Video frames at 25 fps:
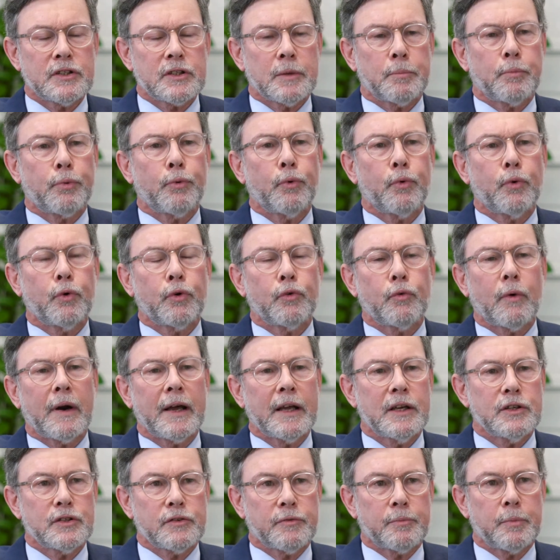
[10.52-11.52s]
a broad
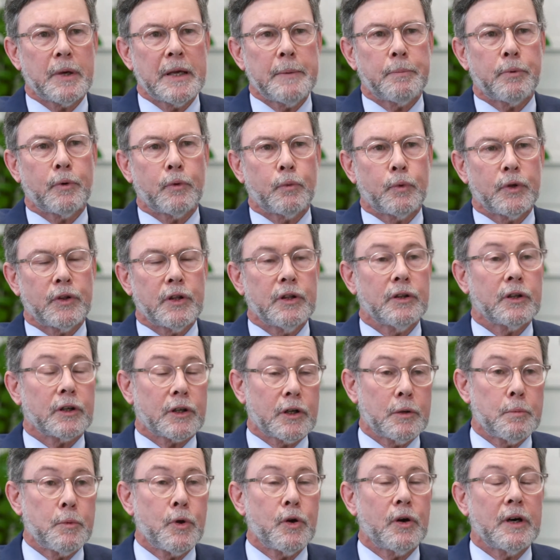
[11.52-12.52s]
range of people within the
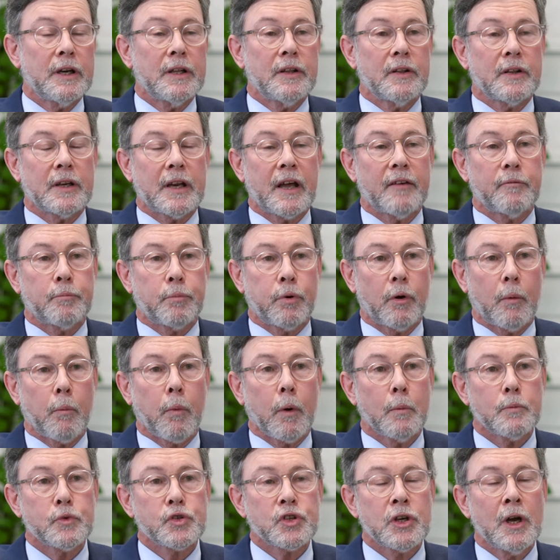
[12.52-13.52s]
community that have
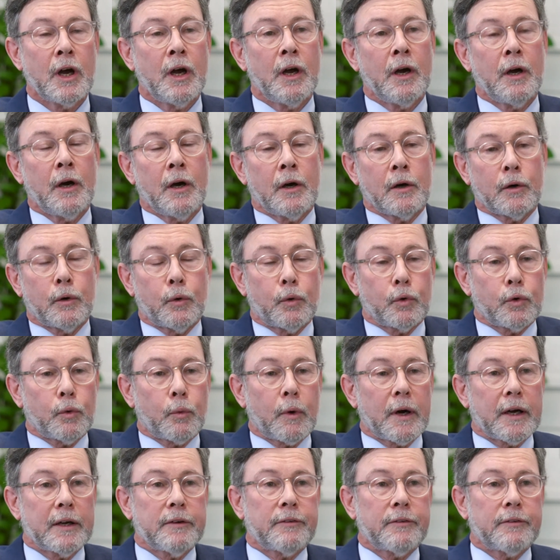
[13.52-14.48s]
problems, all the way